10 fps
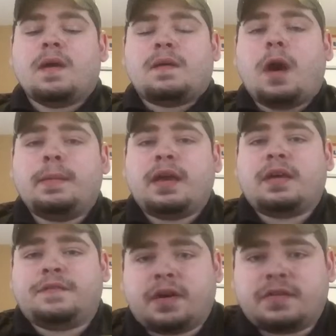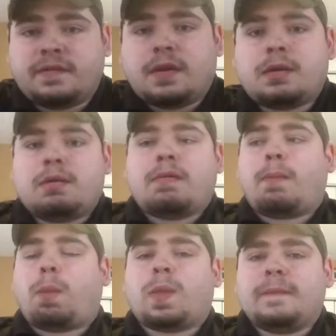Copenhagen, first of all,
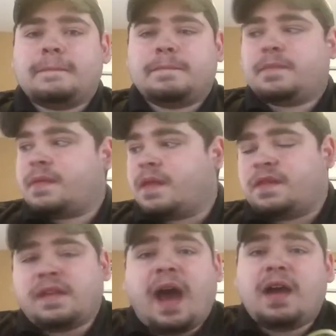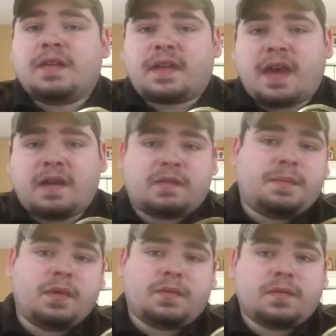the style of the can is
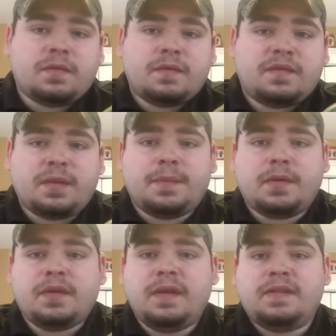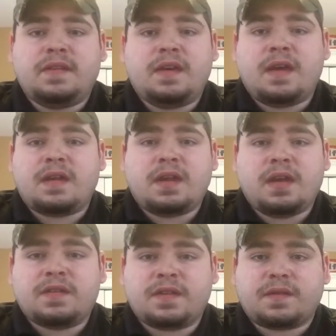beautiful. Simple, easy, and,
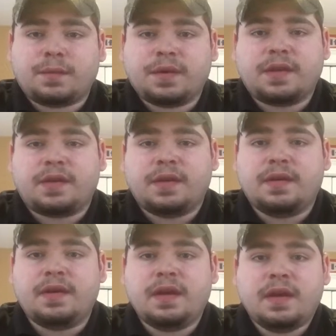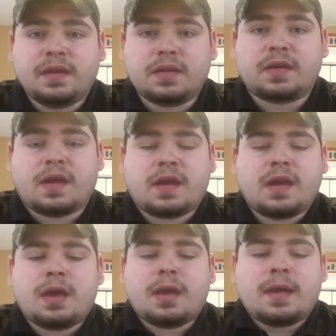and just really good looking.
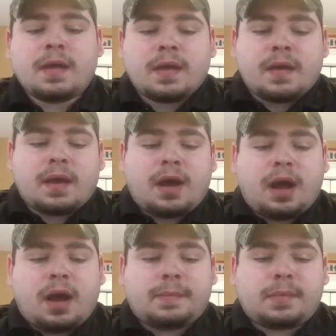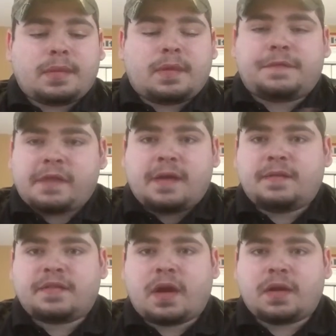Um, their
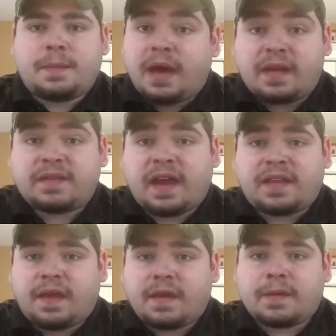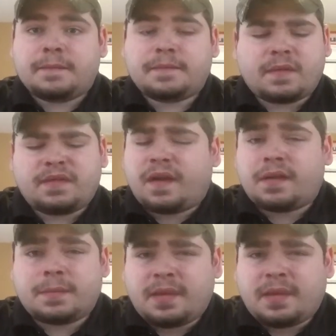flavors are the best, I think. Southern